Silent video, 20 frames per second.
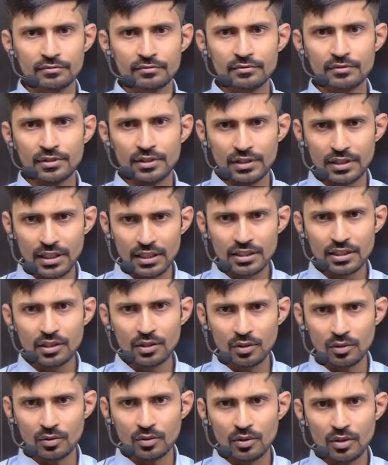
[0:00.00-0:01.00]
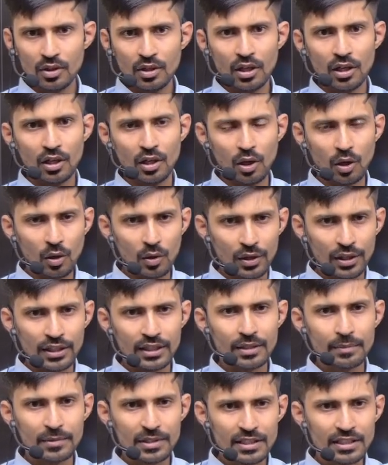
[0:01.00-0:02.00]
Yes or no? Logarithm
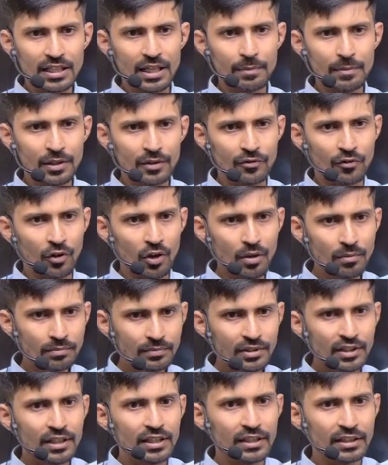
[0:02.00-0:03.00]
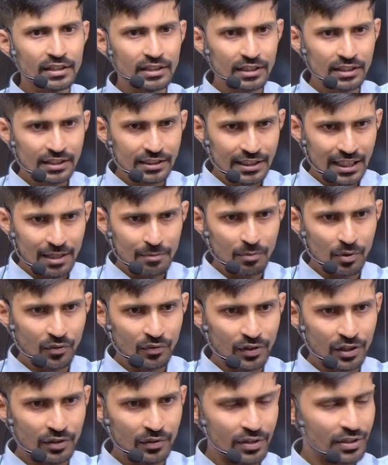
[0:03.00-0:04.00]
is coming from this type of
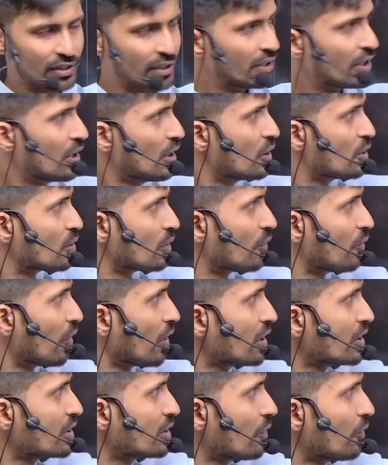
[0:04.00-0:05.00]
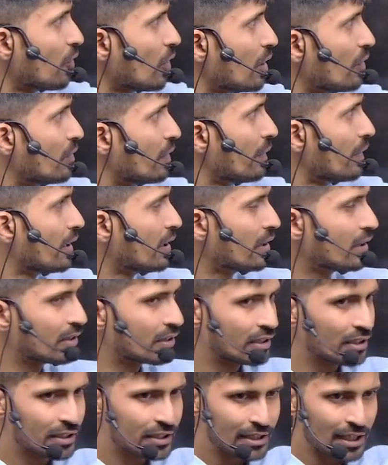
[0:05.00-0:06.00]
equation. So first of all, we will learn
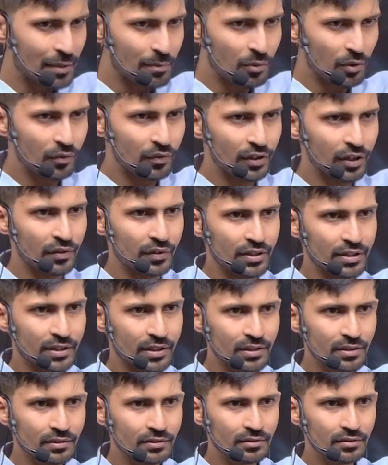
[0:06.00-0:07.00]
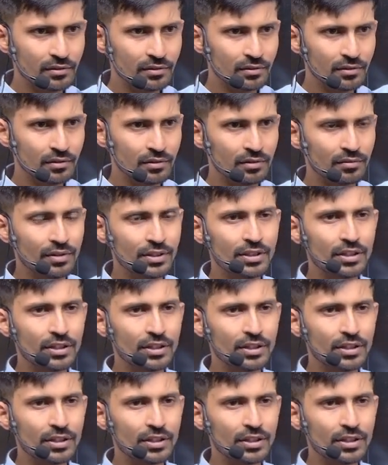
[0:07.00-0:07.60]
this type of equation, which is